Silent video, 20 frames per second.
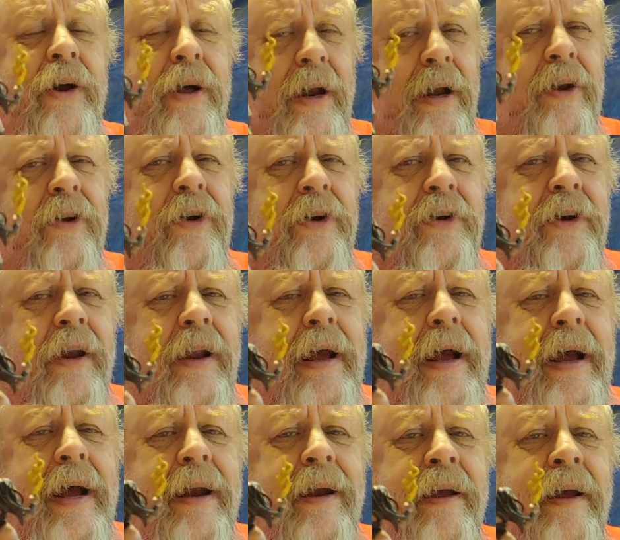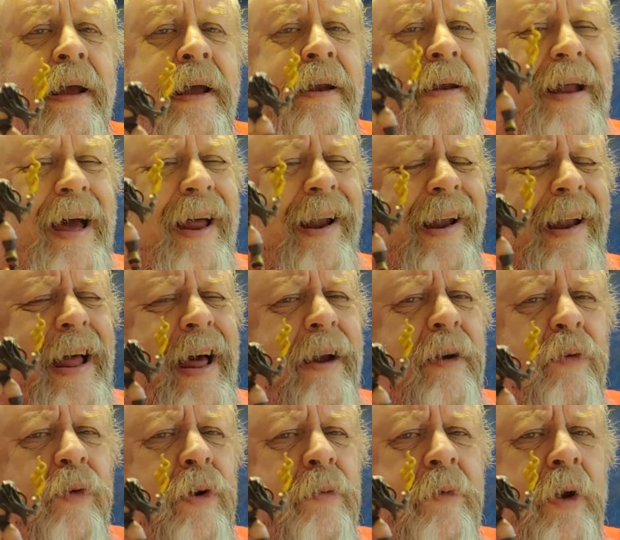I learned a lot. Not a lot
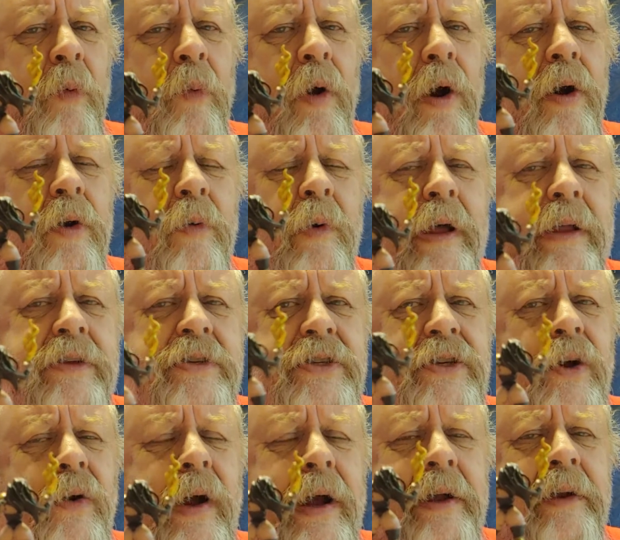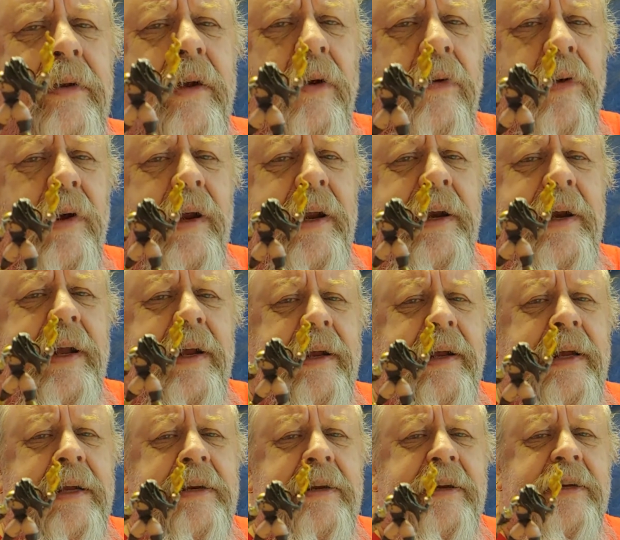of room to work with, so I really didn't
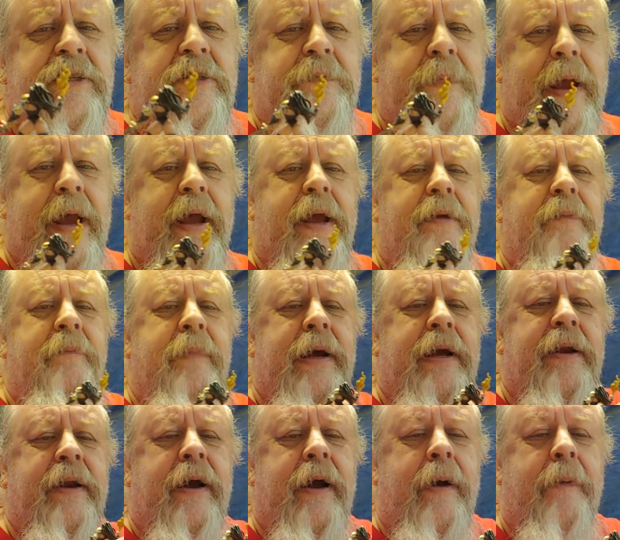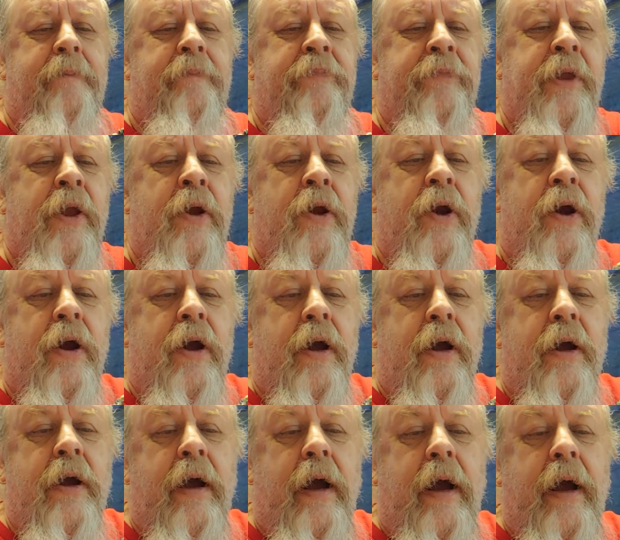get to expand, but
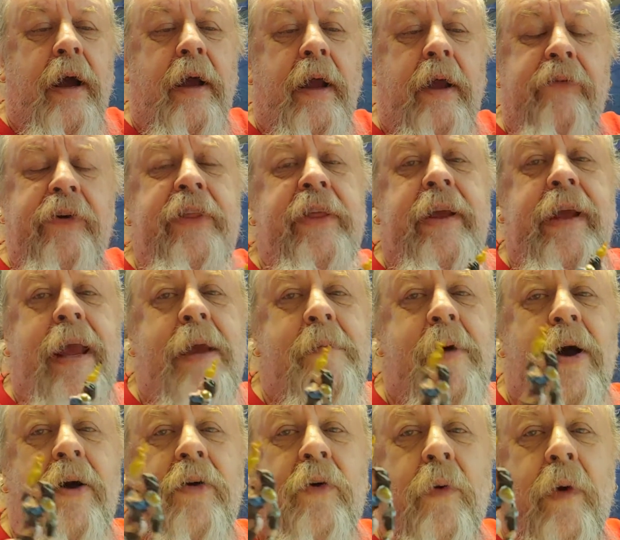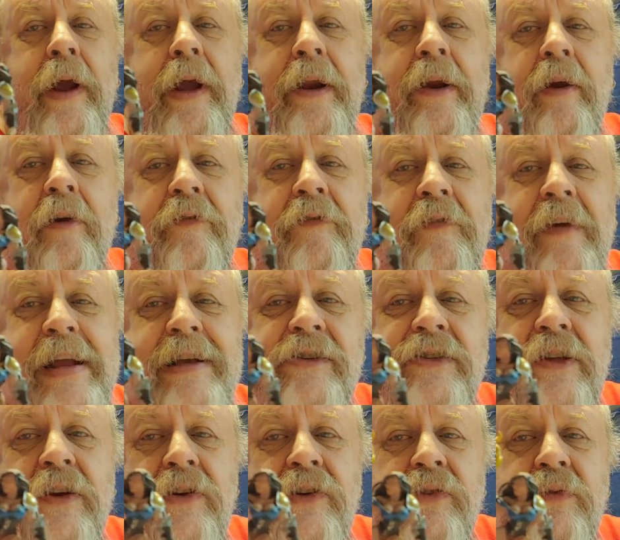everything came out great. Her face
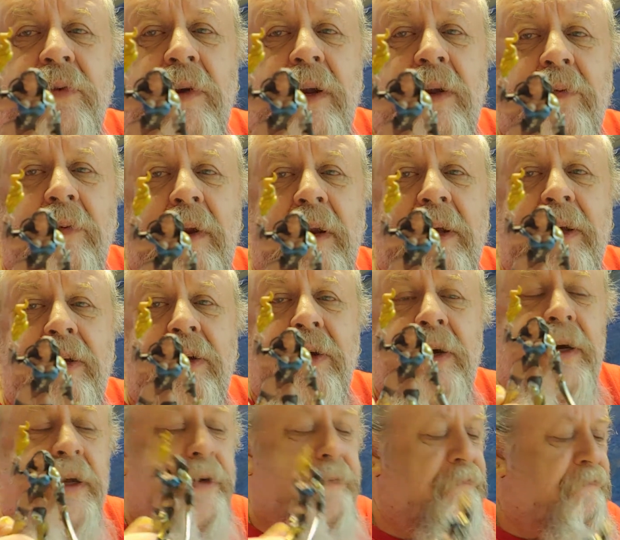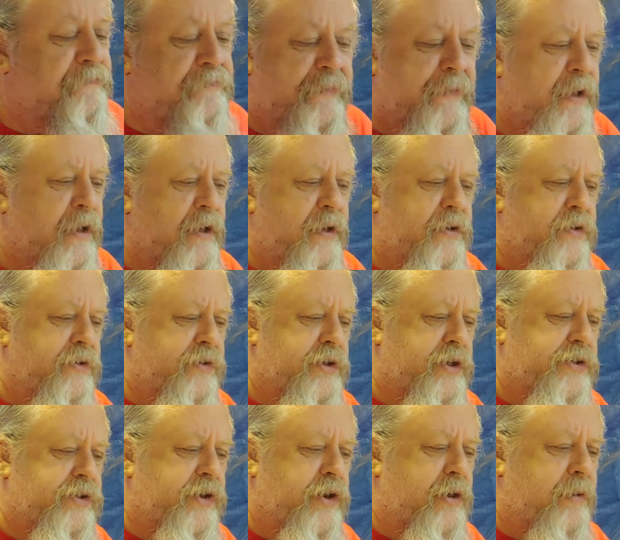looks really, really good.
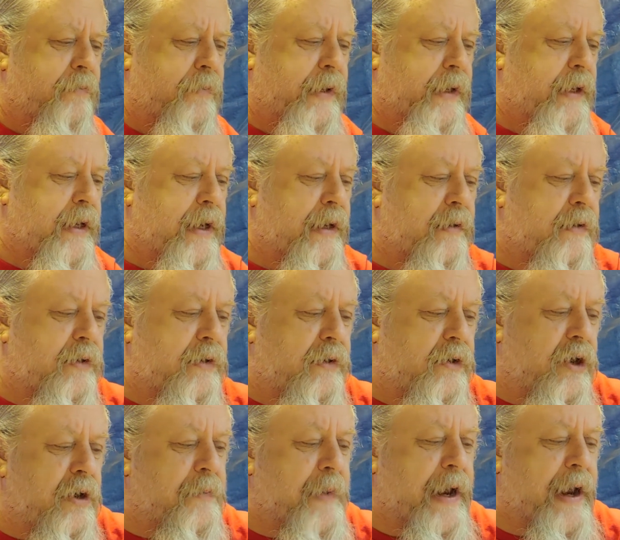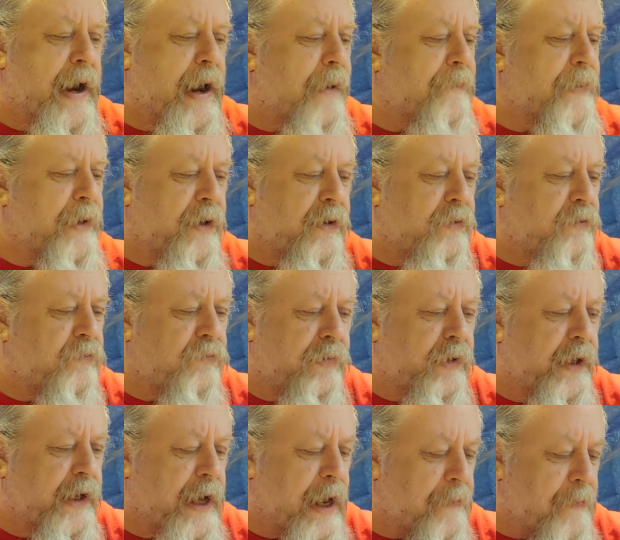Just couldn't be happier. It
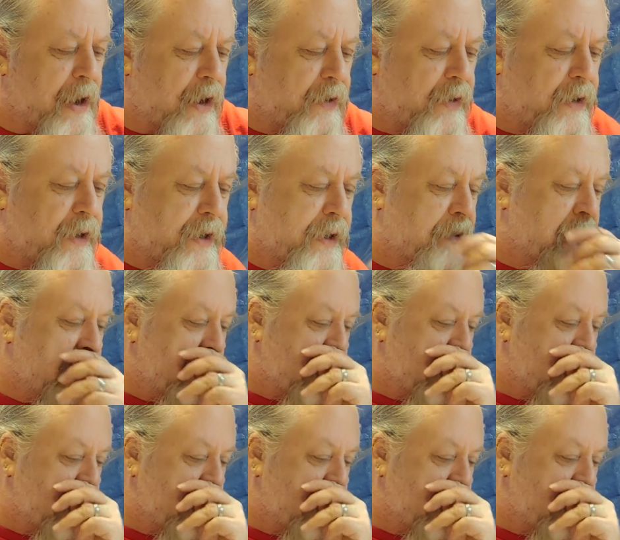really came out good.